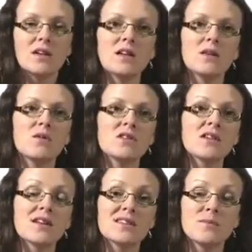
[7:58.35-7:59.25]
in other
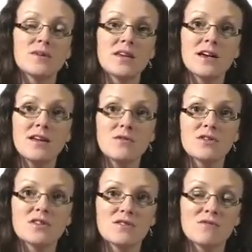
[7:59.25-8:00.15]
words like SEMPA,
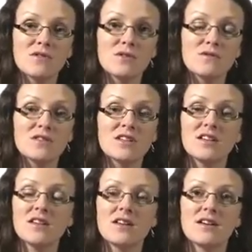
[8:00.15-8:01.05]
which is involved
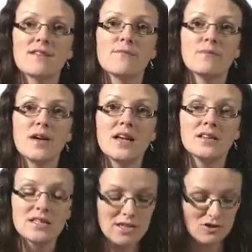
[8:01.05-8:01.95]
in
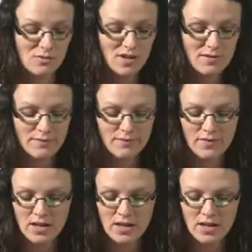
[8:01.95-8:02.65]
making the centromere.